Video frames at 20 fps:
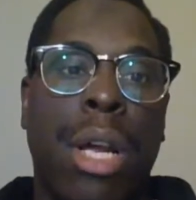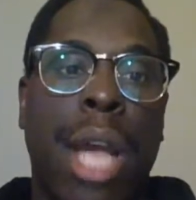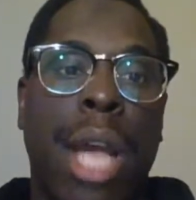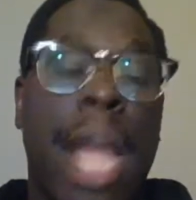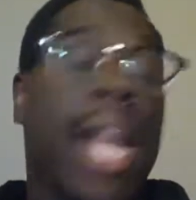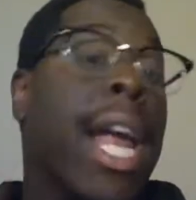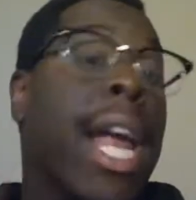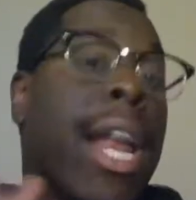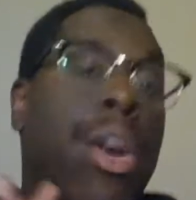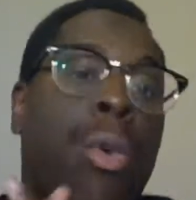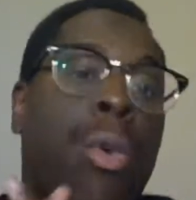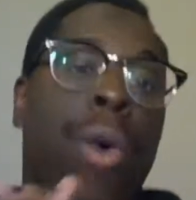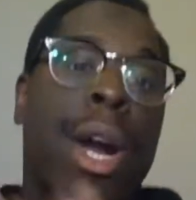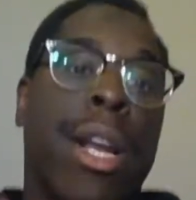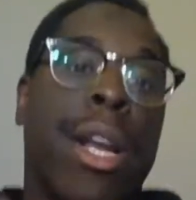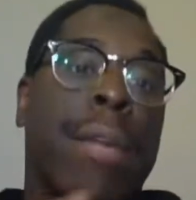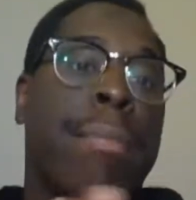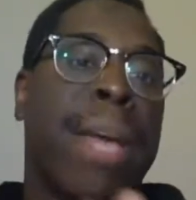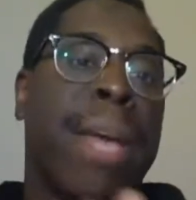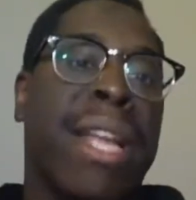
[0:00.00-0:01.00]
And I don't
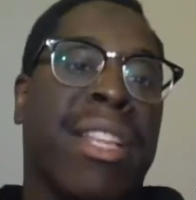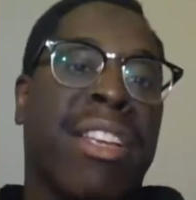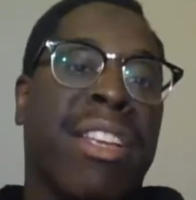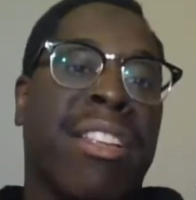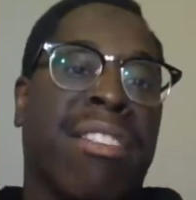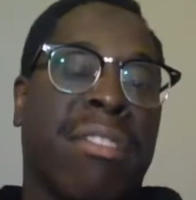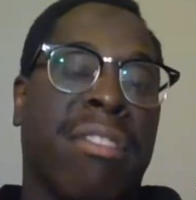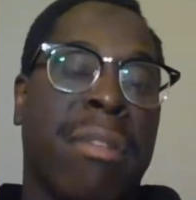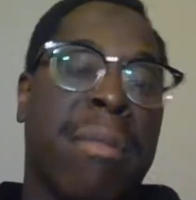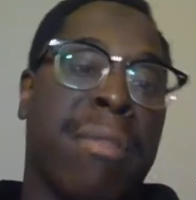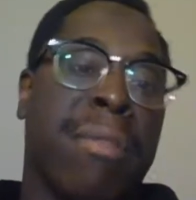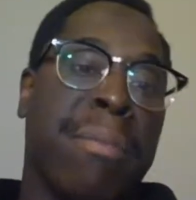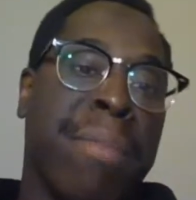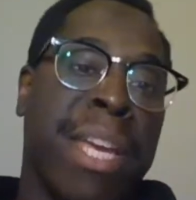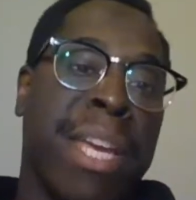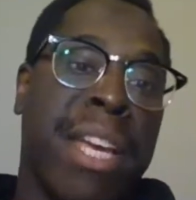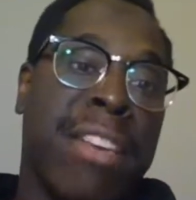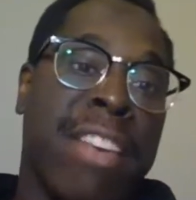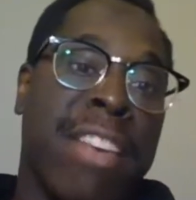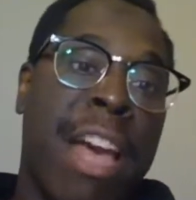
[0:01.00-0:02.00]
want to make this
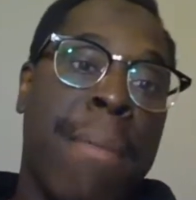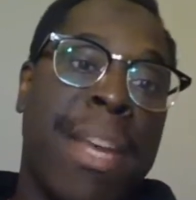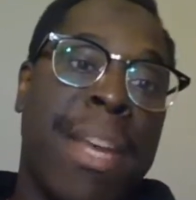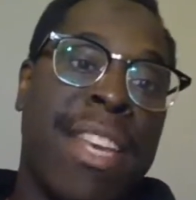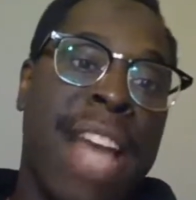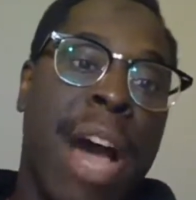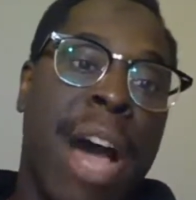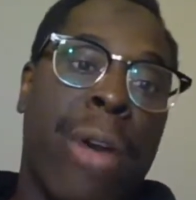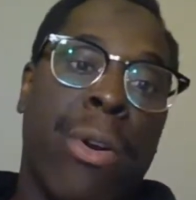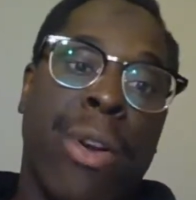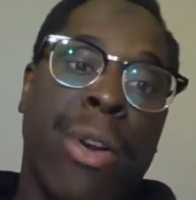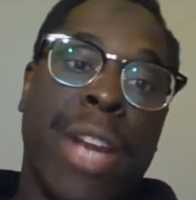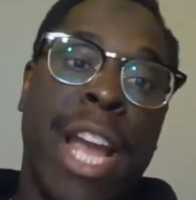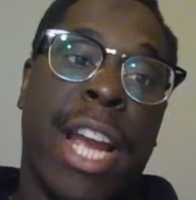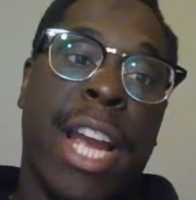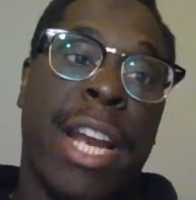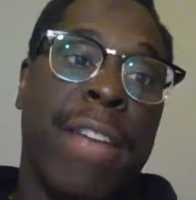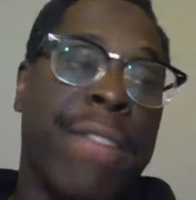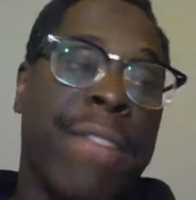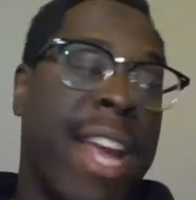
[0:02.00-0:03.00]
be a Debbie Downer or a
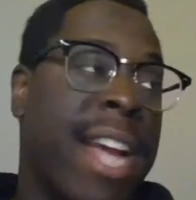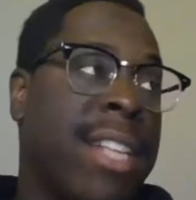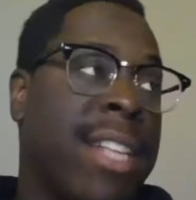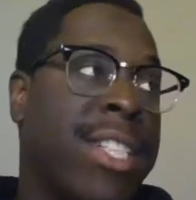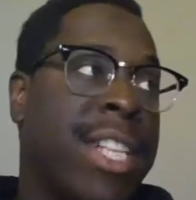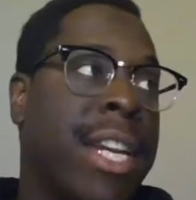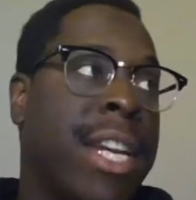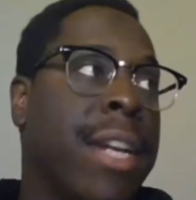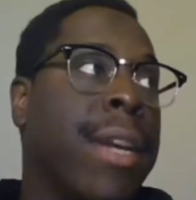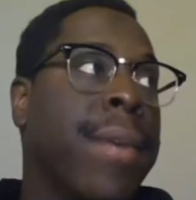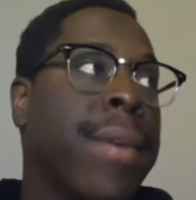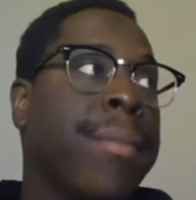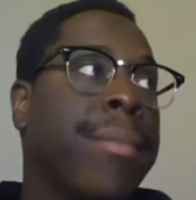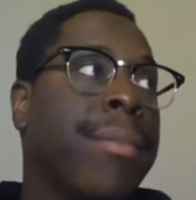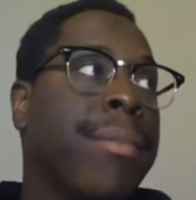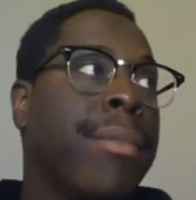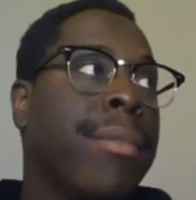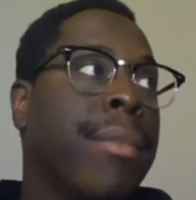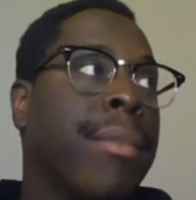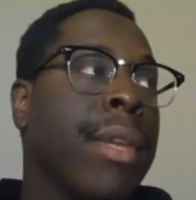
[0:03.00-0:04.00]
negative Nancy,
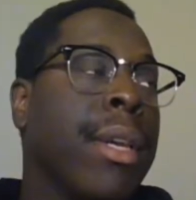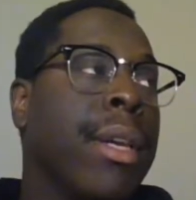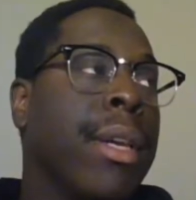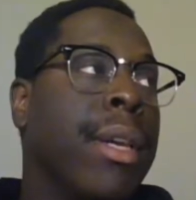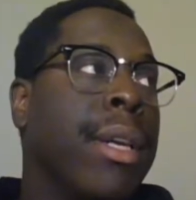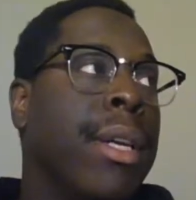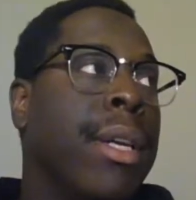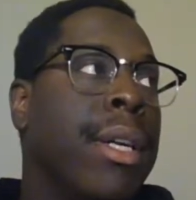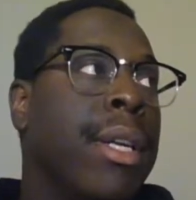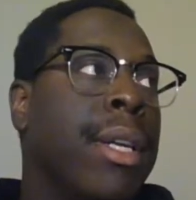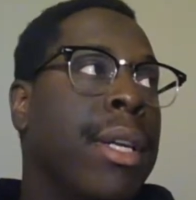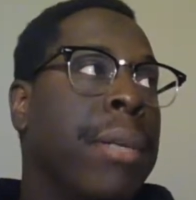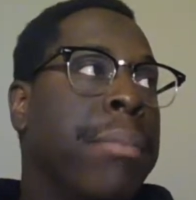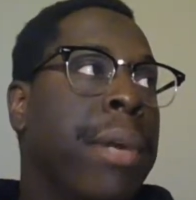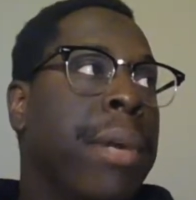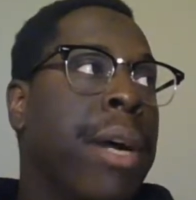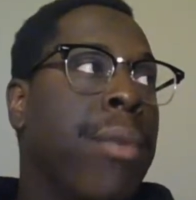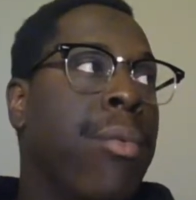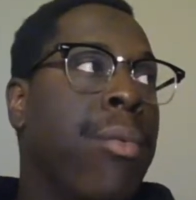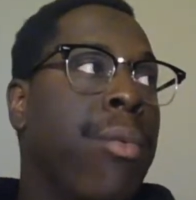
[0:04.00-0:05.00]

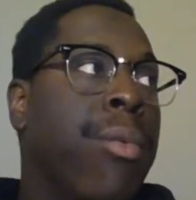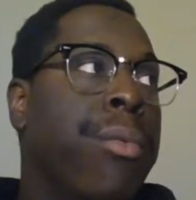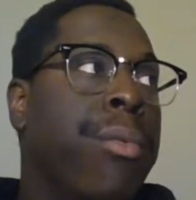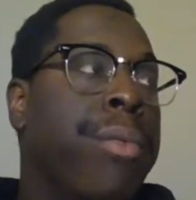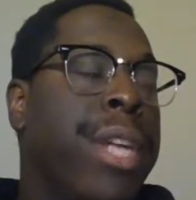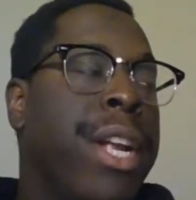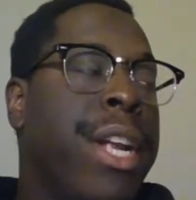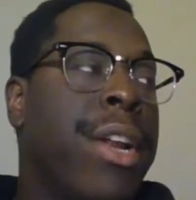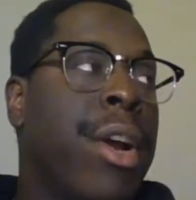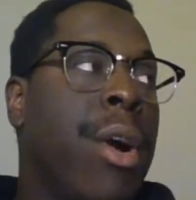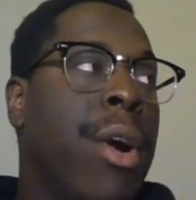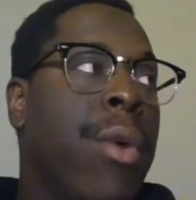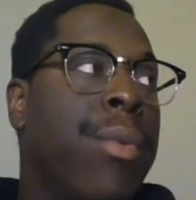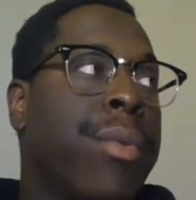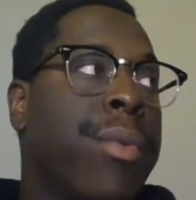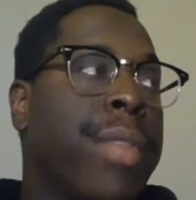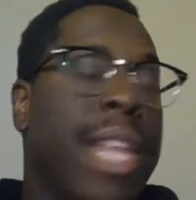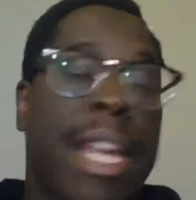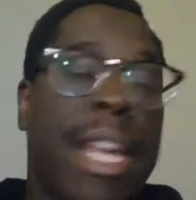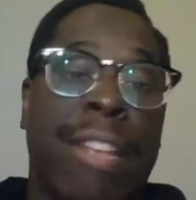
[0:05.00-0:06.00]
but, you
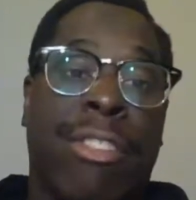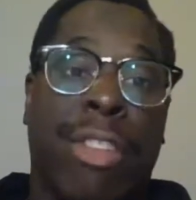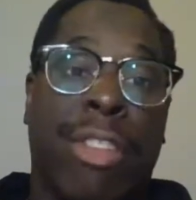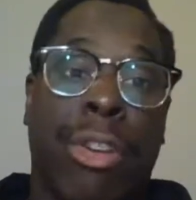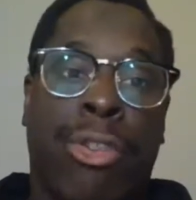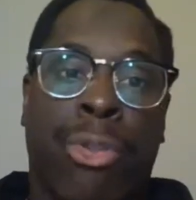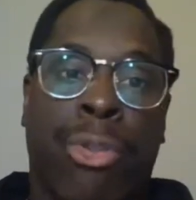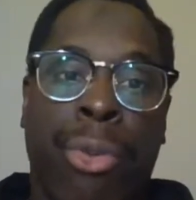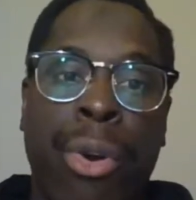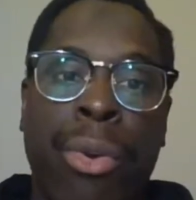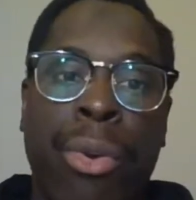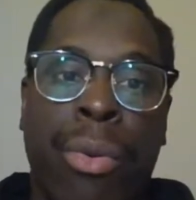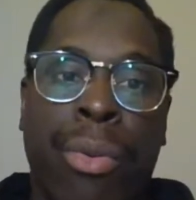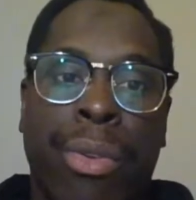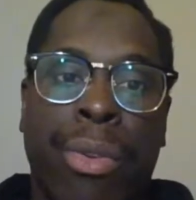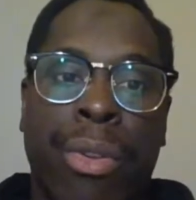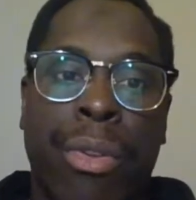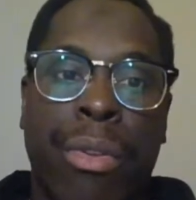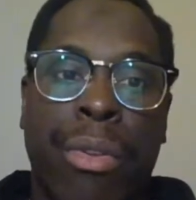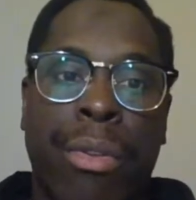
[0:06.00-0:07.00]
know, it's the
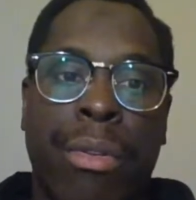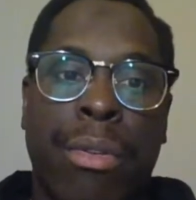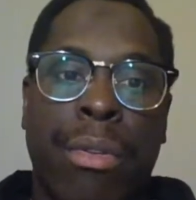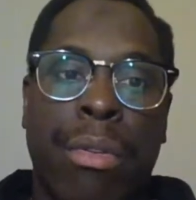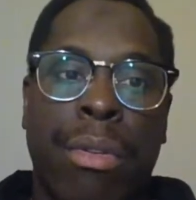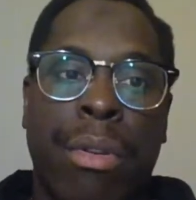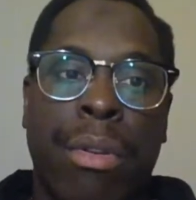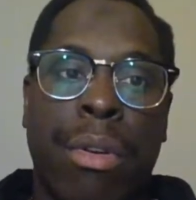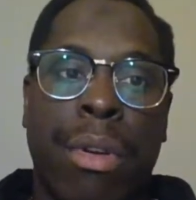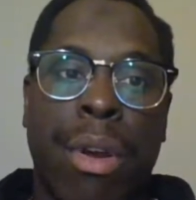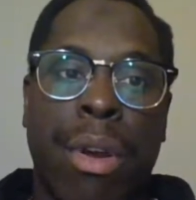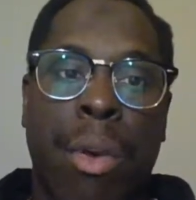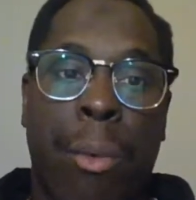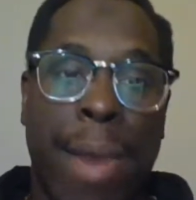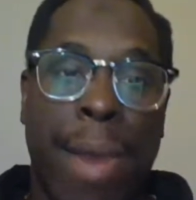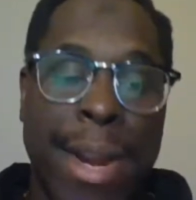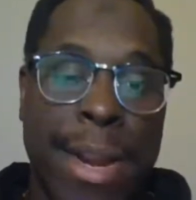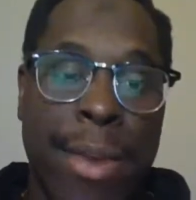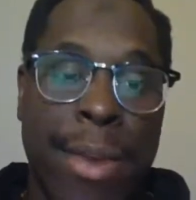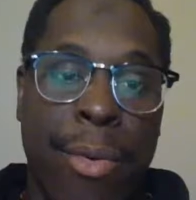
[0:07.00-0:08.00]
truth.
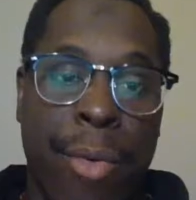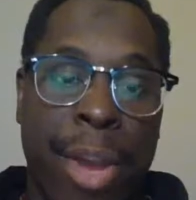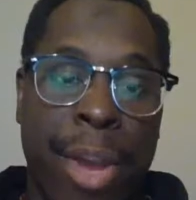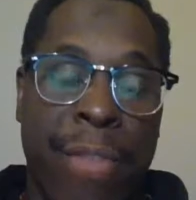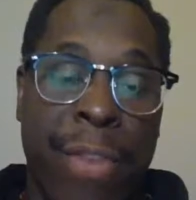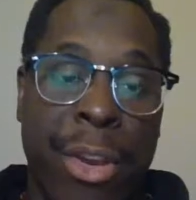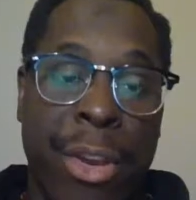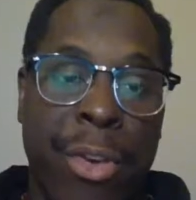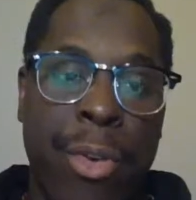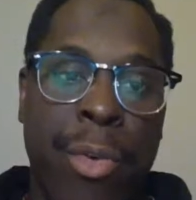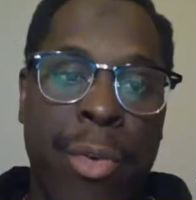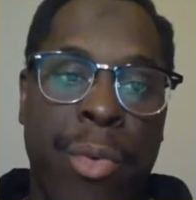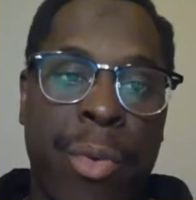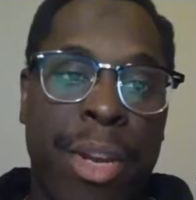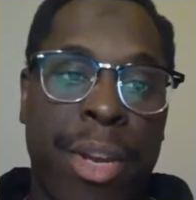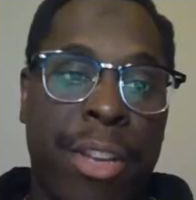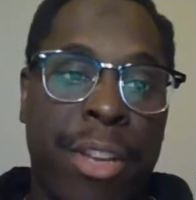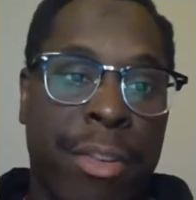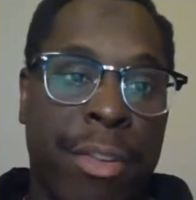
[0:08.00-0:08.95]
If you